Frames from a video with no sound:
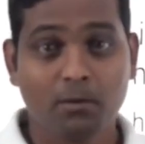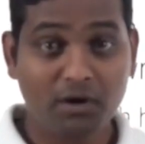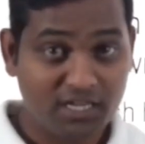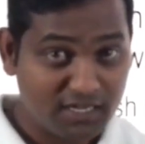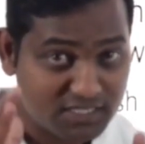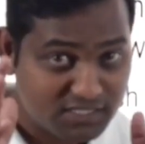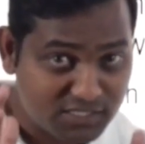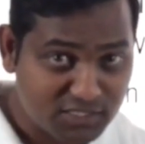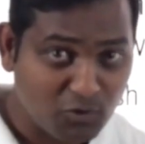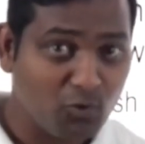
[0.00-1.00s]
But English
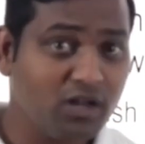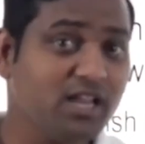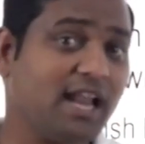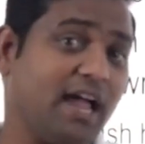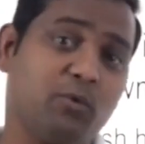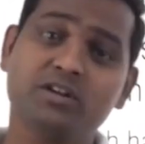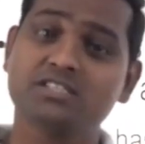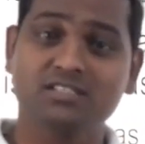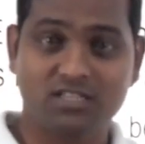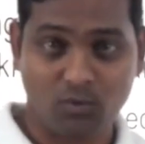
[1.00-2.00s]
is the only language
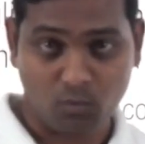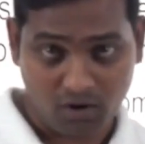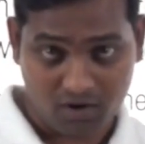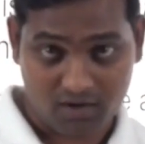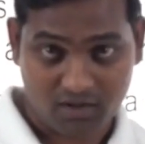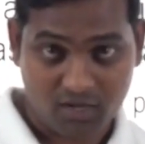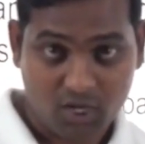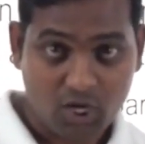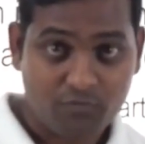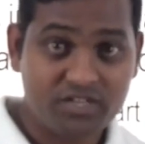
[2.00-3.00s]
in the world
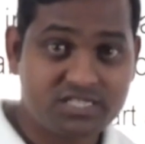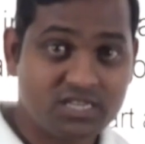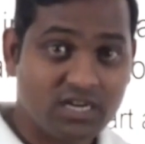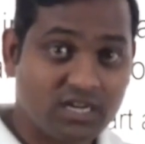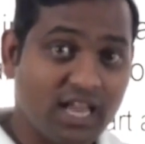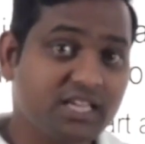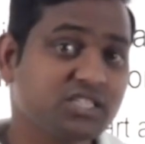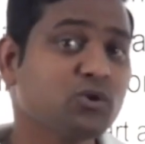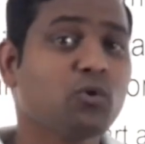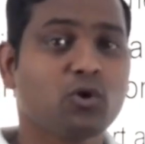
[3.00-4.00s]
which
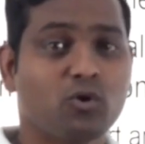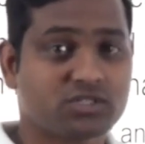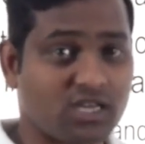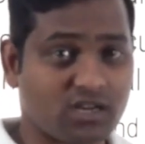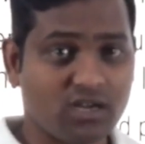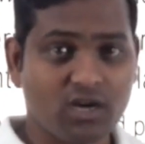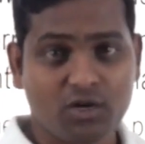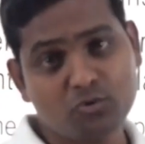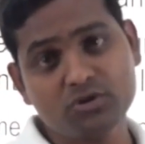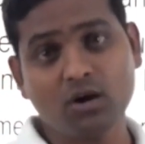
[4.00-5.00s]
takes you closer
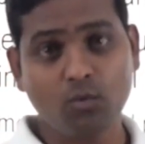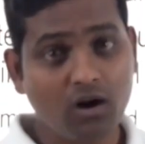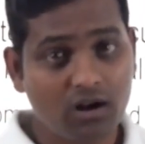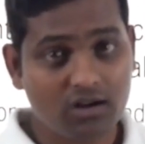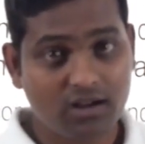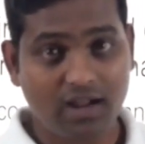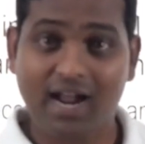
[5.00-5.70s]
to the world,